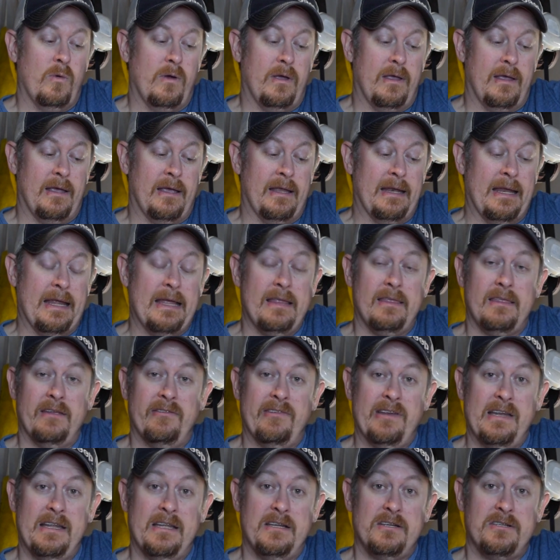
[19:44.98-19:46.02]
1/8 of
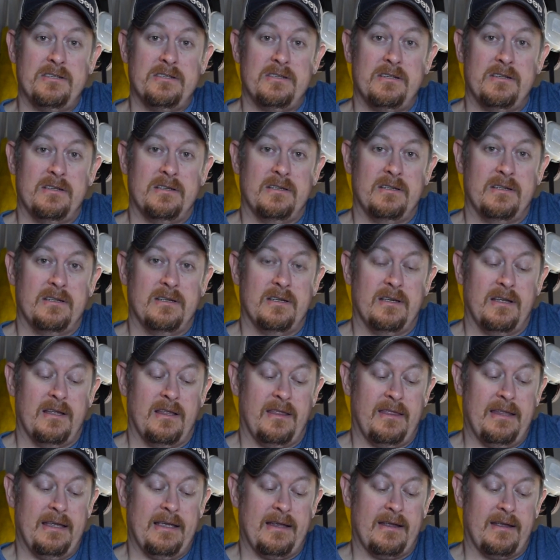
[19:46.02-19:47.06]
an inch
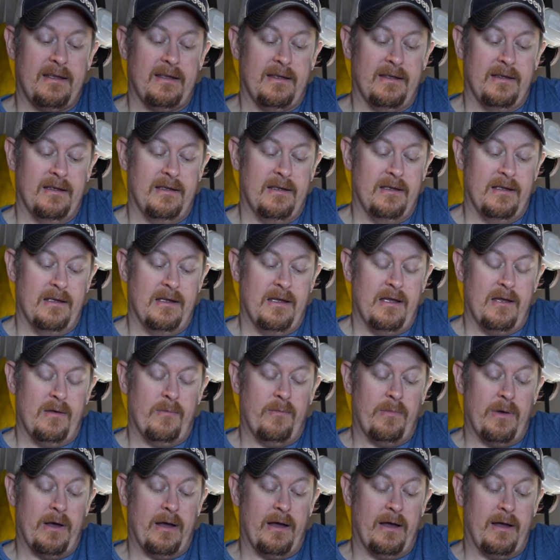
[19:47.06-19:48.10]
thick
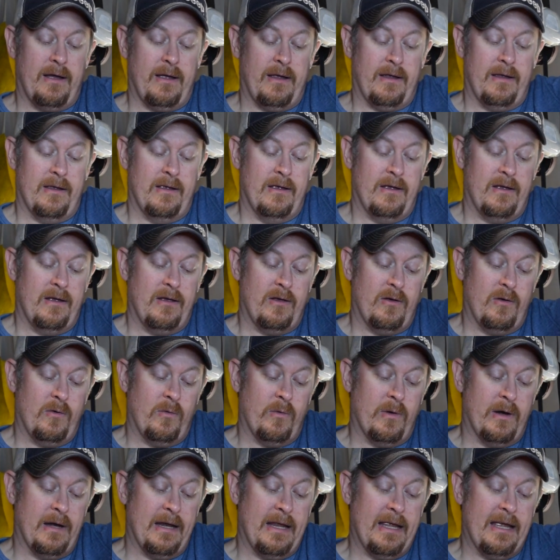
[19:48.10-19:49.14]
by
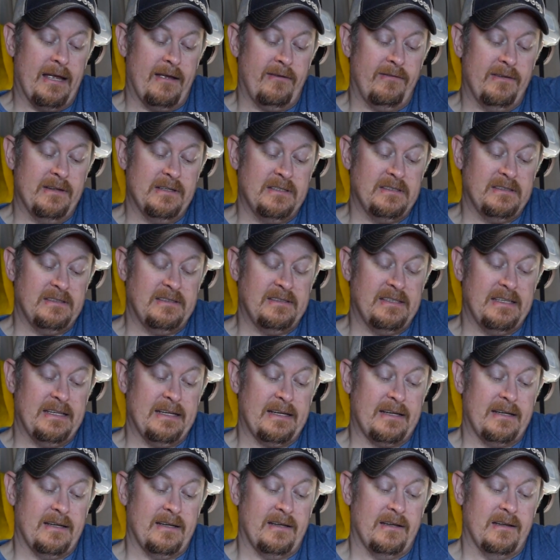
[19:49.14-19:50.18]
1.5 inches
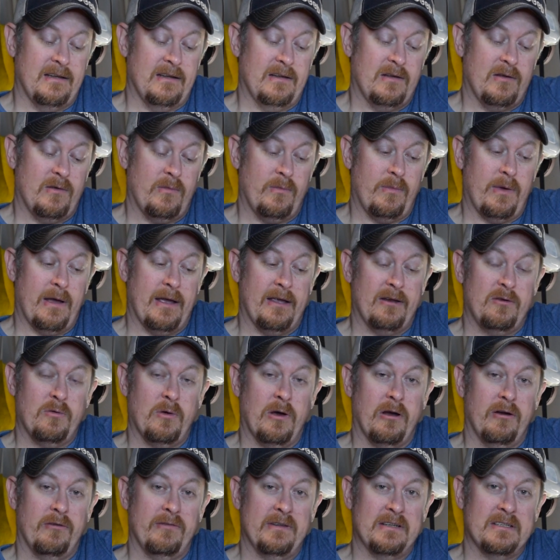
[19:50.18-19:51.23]
thick by
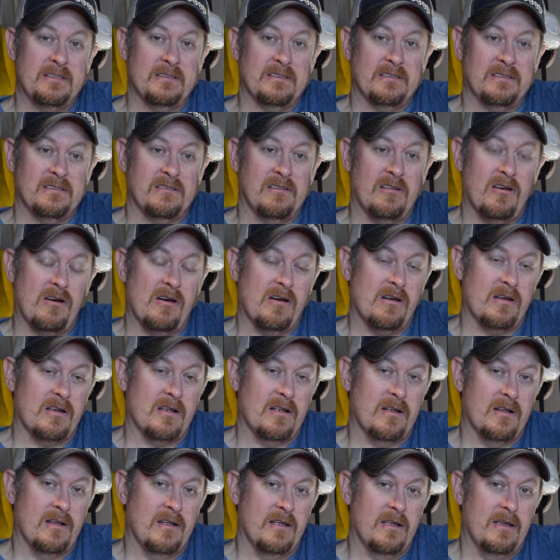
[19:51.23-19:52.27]
12 inches long,
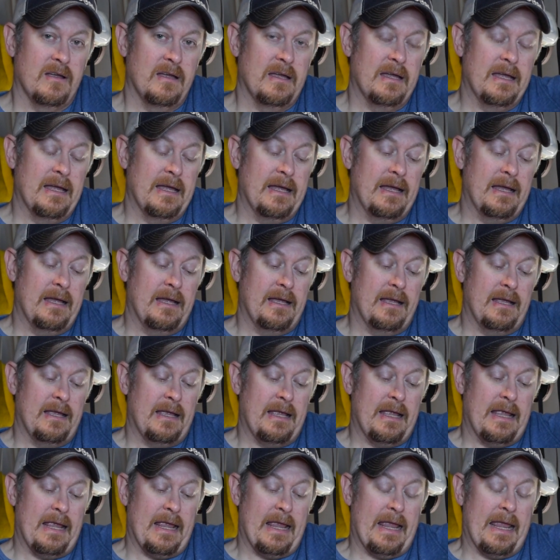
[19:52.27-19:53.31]

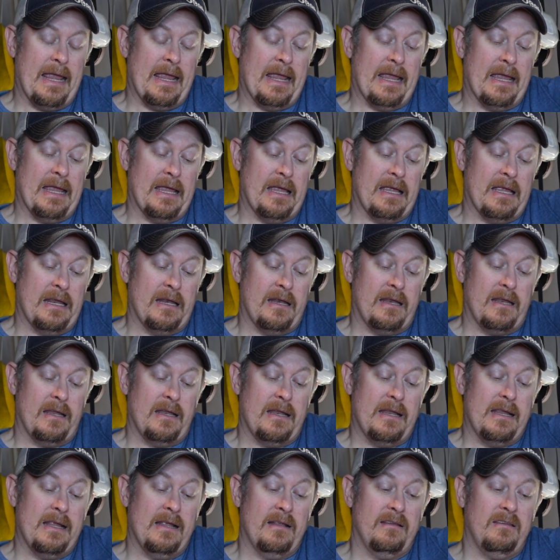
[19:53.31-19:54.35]
and
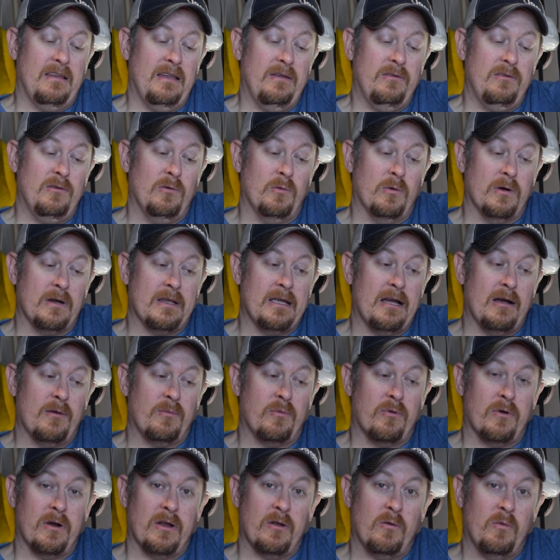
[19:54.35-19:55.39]
it seems to work out
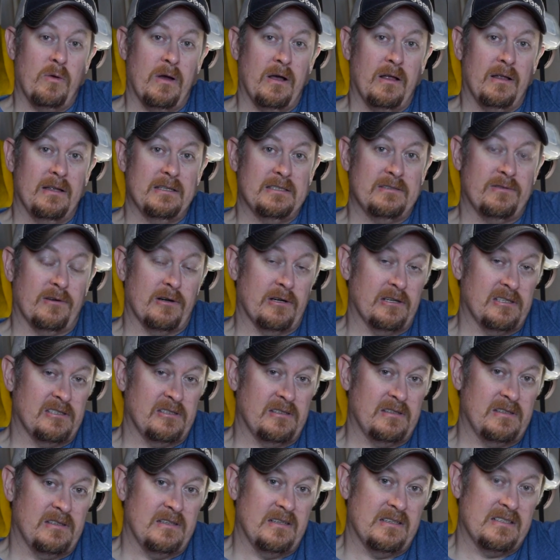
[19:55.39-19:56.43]
pretty well as far
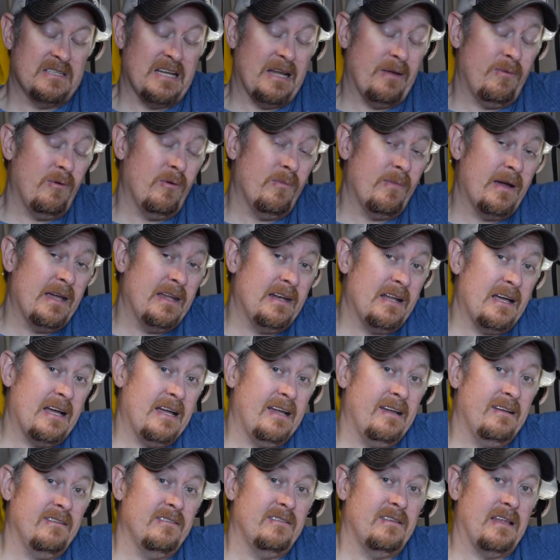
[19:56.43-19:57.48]
as shaping my
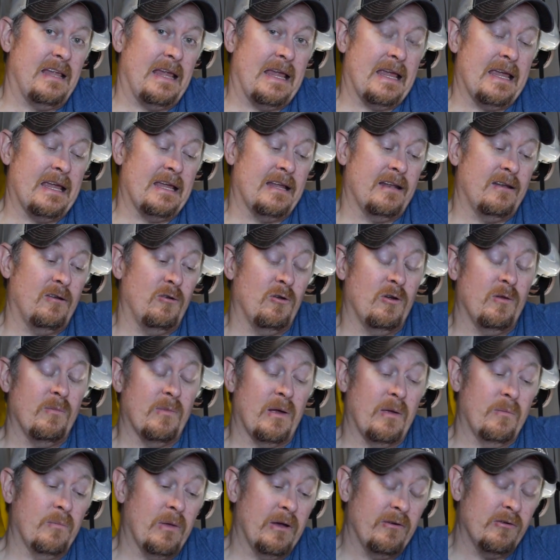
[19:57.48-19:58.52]
knives and doing
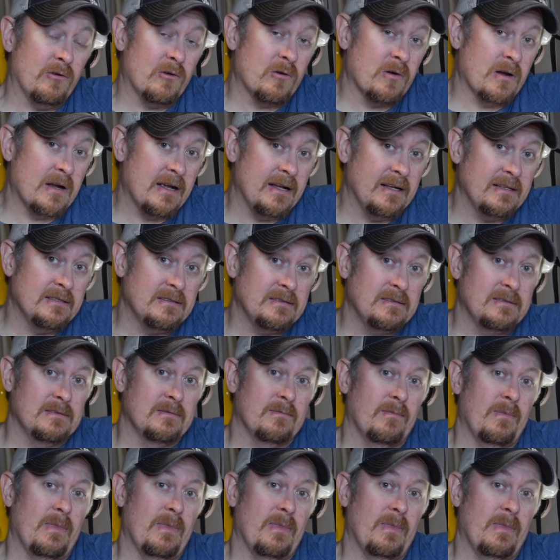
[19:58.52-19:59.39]
my bevel grinds